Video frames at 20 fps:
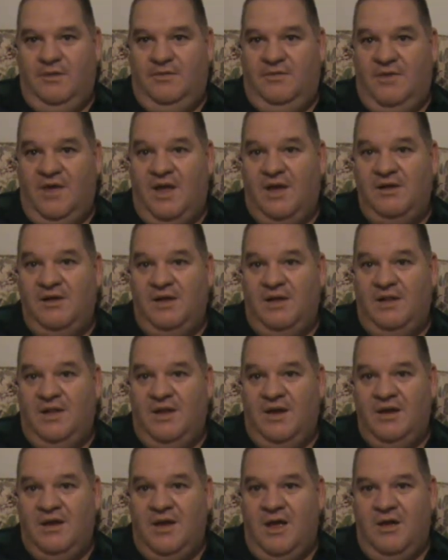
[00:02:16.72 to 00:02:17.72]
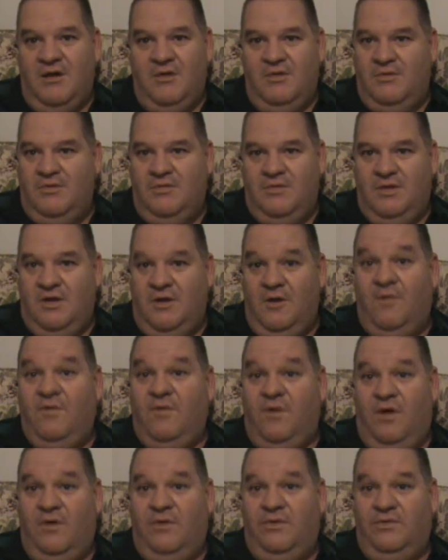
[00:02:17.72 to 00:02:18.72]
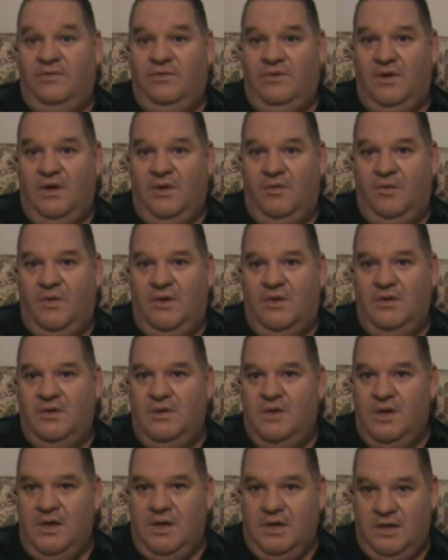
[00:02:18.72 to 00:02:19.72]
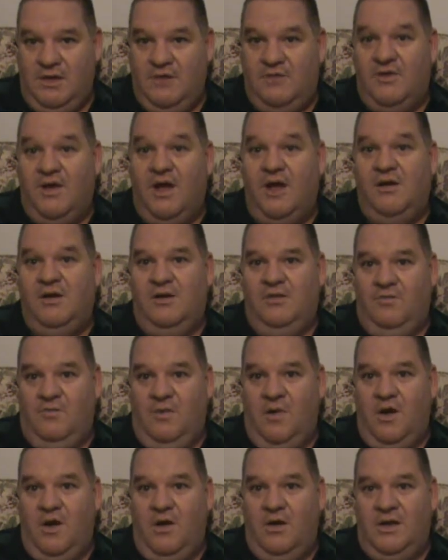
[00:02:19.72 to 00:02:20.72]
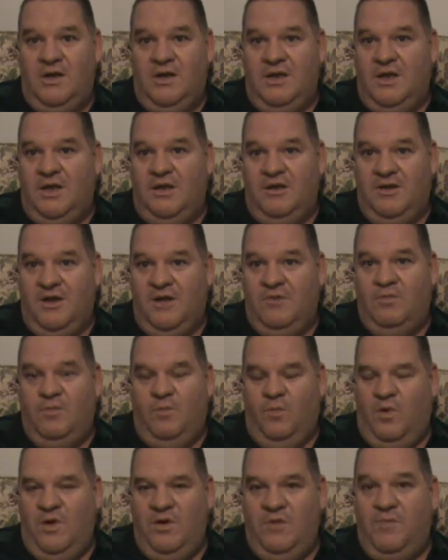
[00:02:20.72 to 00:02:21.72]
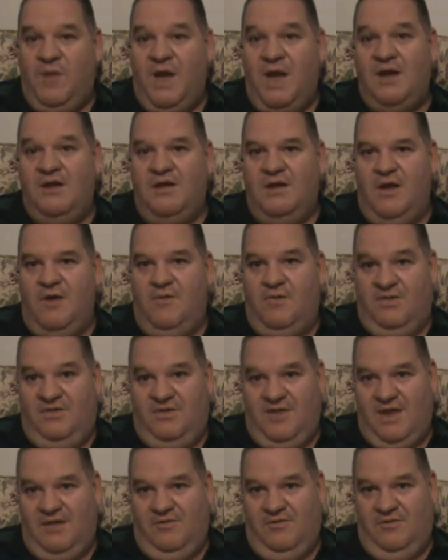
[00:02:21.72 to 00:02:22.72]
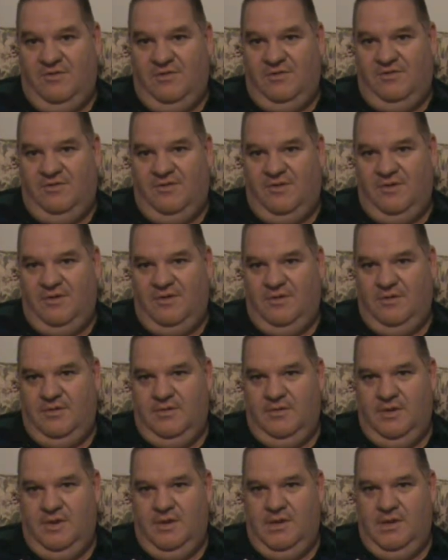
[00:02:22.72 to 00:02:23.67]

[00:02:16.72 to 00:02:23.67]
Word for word: Suddenly they know you're false, or well, you're totally wrong, and that they want to pay no attention to you.